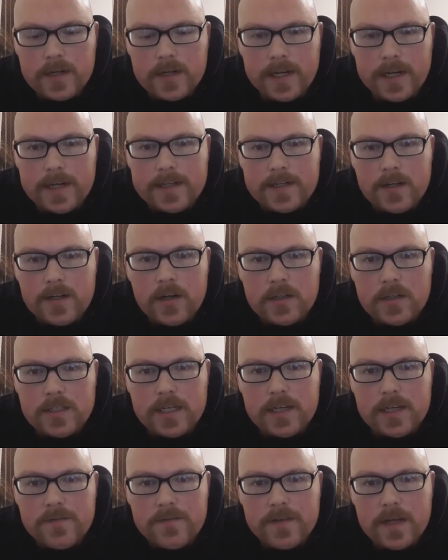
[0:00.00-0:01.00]
Again, an
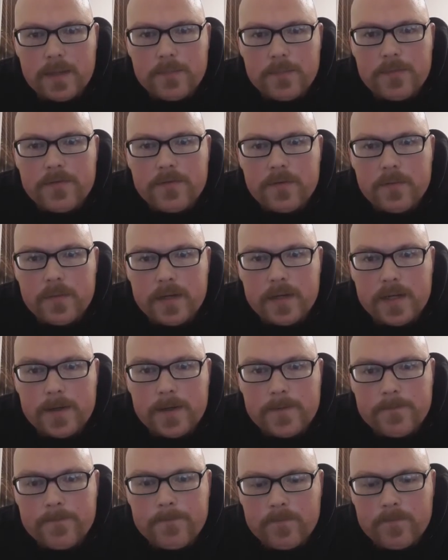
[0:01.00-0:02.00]
all-day vape for me.